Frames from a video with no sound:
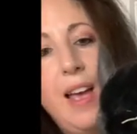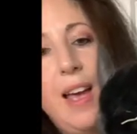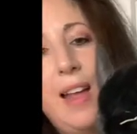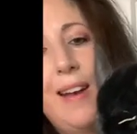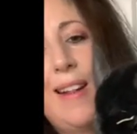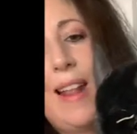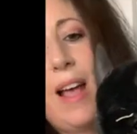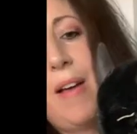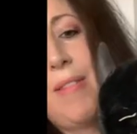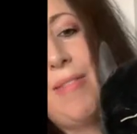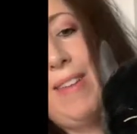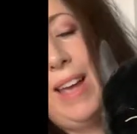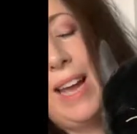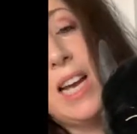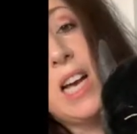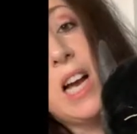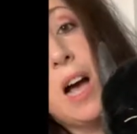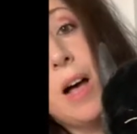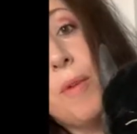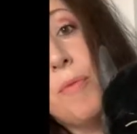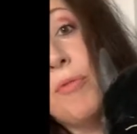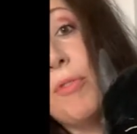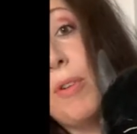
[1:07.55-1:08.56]
Now, they
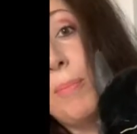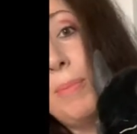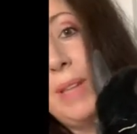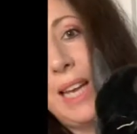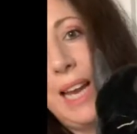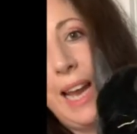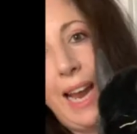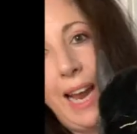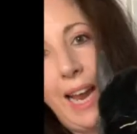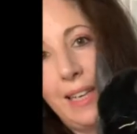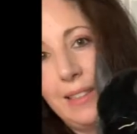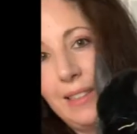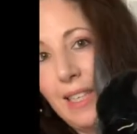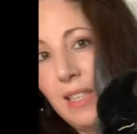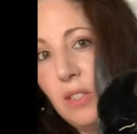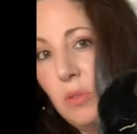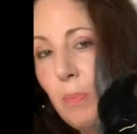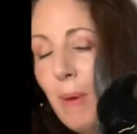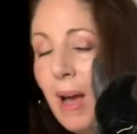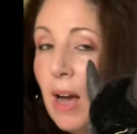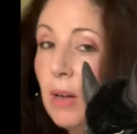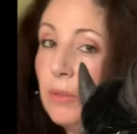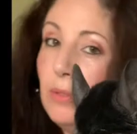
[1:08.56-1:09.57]
come from the Andes
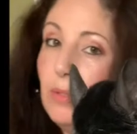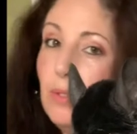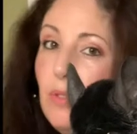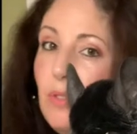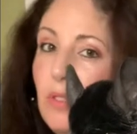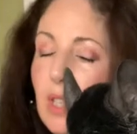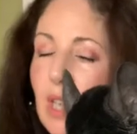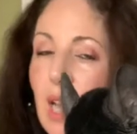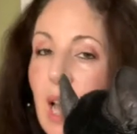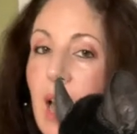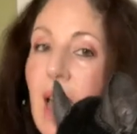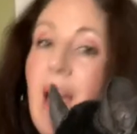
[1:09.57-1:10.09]
Mountains,